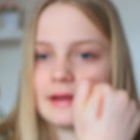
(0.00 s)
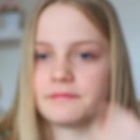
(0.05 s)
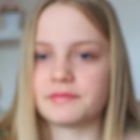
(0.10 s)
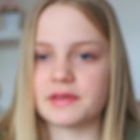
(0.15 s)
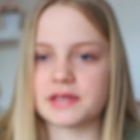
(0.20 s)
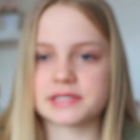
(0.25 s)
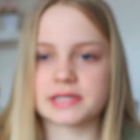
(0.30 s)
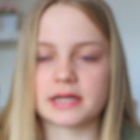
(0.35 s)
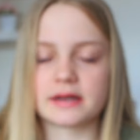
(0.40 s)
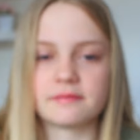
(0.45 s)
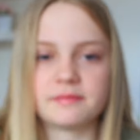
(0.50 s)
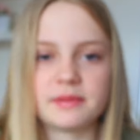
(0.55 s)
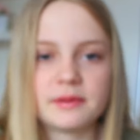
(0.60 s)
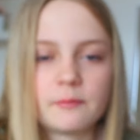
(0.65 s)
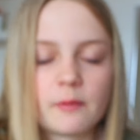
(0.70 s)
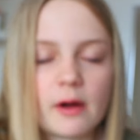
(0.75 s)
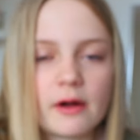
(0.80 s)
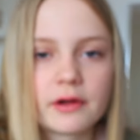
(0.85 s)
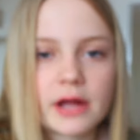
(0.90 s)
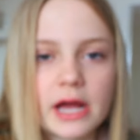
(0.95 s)
love this, and I've
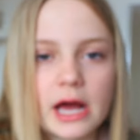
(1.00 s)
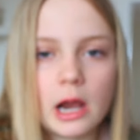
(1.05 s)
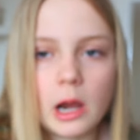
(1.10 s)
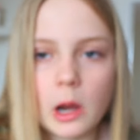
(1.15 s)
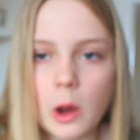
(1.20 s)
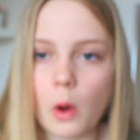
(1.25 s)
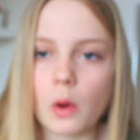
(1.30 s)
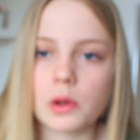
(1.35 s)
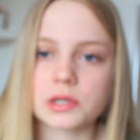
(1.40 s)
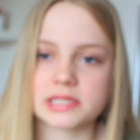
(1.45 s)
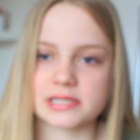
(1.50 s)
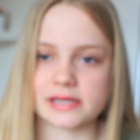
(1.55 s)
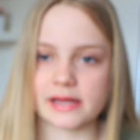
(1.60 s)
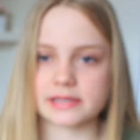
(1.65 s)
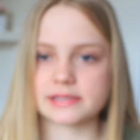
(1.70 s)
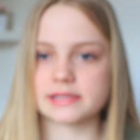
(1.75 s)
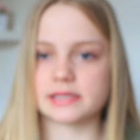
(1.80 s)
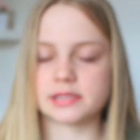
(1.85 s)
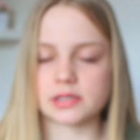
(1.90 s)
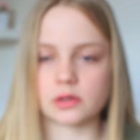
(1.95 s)
been wearing it a lot
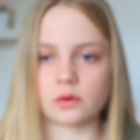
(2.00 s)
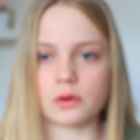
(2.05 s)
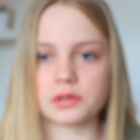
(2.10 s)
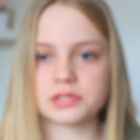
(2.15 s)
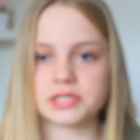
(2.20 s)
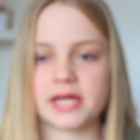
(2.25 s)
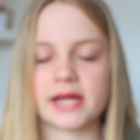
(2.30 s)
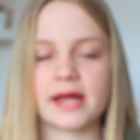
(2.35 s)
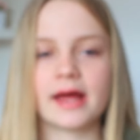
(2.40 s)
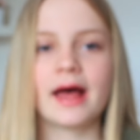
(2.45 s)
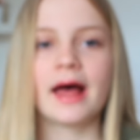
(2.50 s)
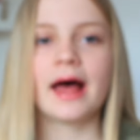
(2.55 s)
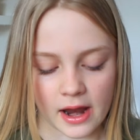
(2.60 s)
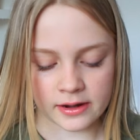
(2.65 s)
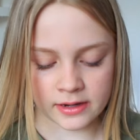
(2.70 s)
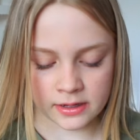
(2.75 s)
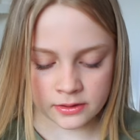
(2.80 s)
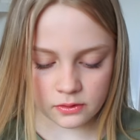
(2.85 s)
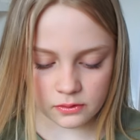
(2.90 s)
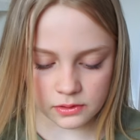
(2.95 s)
like since I got it.
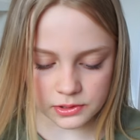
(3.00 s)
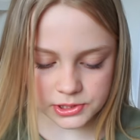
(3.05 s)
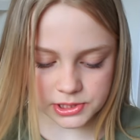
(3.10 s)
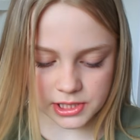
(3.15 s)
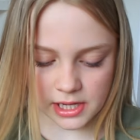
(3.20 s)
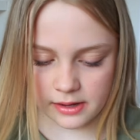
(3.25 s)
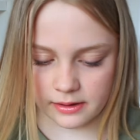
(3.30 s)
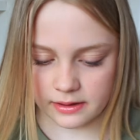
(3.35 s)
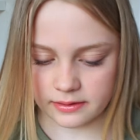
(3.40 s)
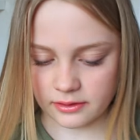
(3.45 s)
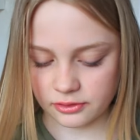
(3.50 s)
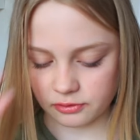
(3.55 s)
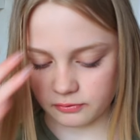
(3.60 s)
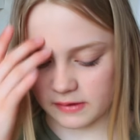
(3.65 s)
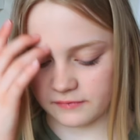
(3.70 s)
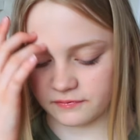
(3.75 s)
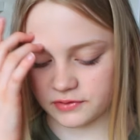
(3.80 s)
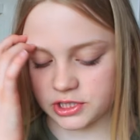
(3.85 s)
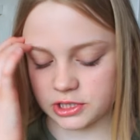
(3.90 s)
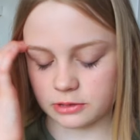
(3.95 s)
And then also in the
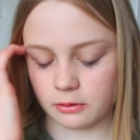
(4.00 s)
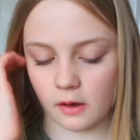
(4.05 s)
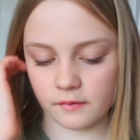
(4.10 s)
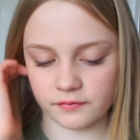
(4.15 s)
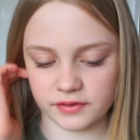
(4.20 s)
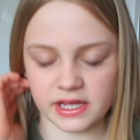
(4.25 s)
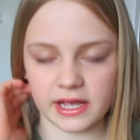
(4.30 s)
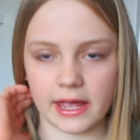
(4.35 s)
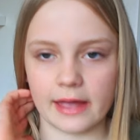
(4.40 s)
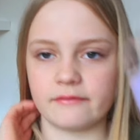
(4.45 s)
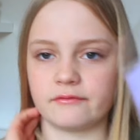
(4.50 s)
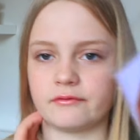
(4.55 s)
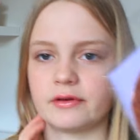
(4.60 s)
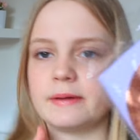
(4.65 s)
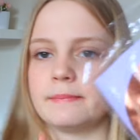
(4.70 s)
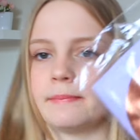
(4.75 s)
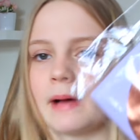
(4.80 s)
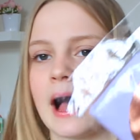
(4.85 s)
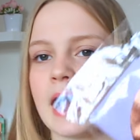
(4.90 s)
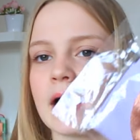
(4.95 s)
3 for 2 offer you get a
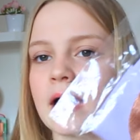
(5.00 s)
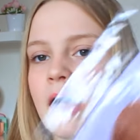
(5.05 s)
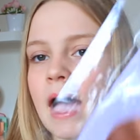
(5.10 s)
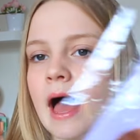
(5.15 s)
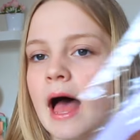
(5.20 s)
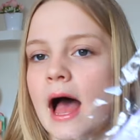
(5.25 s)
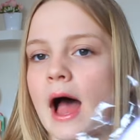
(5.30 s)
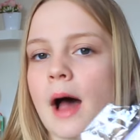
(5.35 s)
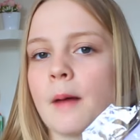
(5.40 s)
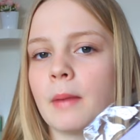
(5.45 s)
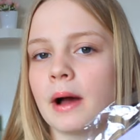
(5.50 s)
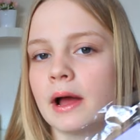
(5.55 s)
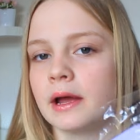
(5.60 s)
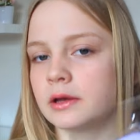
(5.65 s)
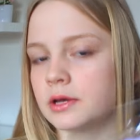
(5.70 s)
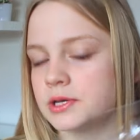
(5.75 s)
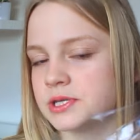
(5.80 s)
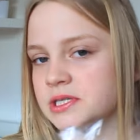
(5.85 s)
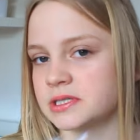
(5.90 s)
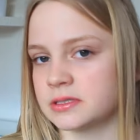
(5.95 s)
free bag, and my
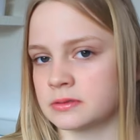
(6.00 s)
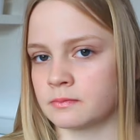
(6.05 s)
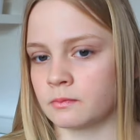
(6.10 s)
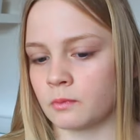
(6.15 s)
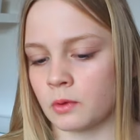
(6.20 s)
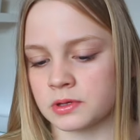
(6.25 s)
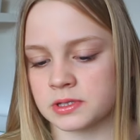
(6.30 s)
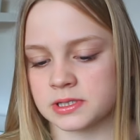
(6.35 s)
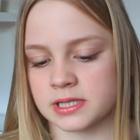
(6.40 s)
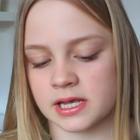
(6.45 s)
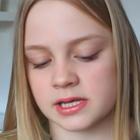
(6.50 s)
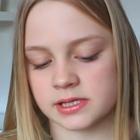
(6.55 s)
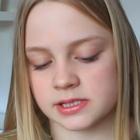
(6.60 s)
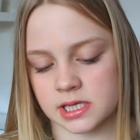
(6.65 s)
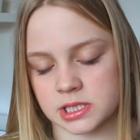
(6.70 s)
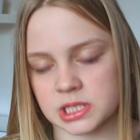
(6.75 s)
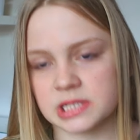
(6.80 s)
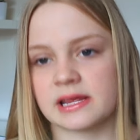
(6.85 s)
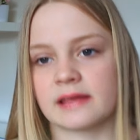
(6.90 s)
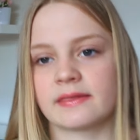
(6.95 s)
cousin didn't want it,
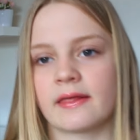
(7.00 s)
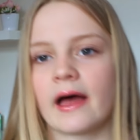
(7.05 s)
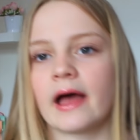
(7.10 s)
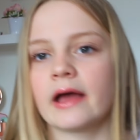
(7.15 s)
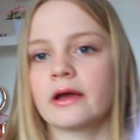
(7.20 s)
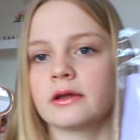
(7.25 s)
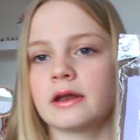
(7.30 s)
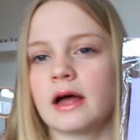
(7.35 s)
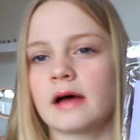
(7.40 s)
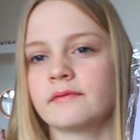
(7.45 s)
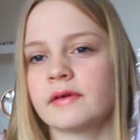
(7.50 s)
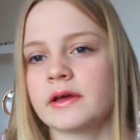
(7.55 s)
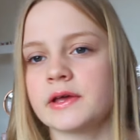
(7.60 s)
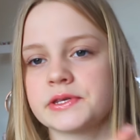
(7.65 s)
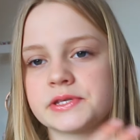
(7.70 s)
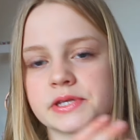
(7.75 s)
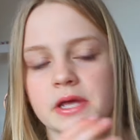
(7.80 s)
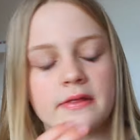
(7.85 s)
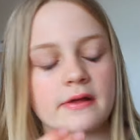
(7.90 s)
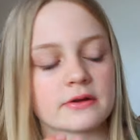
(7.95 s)
so she said I could have it,
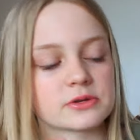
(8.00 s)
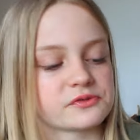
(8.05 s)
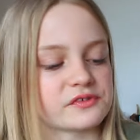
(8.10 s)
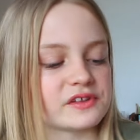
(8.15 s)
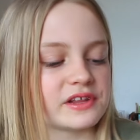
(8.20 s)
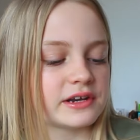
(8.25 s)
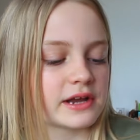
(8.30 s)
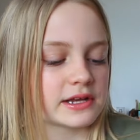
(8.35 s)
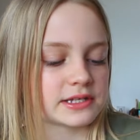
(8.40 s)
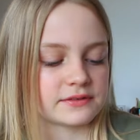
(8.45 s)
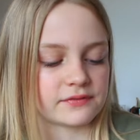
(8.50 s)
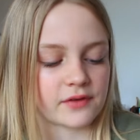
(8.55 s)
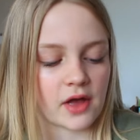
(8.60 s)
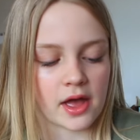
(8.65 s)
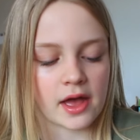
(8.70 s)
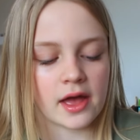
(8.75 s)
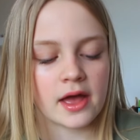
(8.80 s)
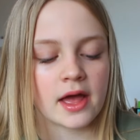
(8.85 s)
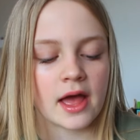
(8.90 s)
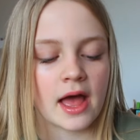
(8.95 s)
so that was really nice of
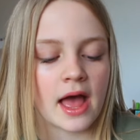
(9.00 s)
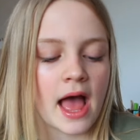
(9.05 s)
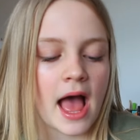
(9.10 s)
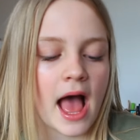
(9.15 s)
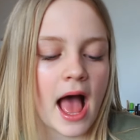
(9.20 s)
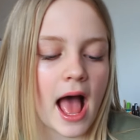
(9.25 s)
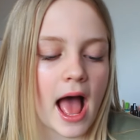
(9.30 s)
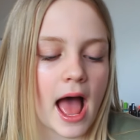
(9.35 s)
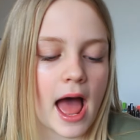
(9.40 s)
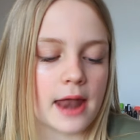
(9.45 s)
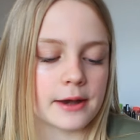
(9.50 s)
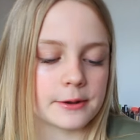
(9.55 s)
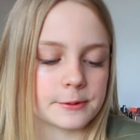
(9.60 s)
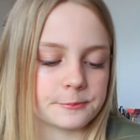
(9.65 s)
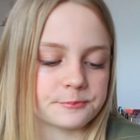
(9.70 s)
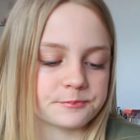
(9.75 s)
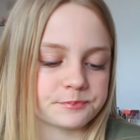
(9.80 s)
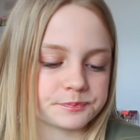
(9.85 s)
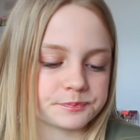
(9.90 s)
her. And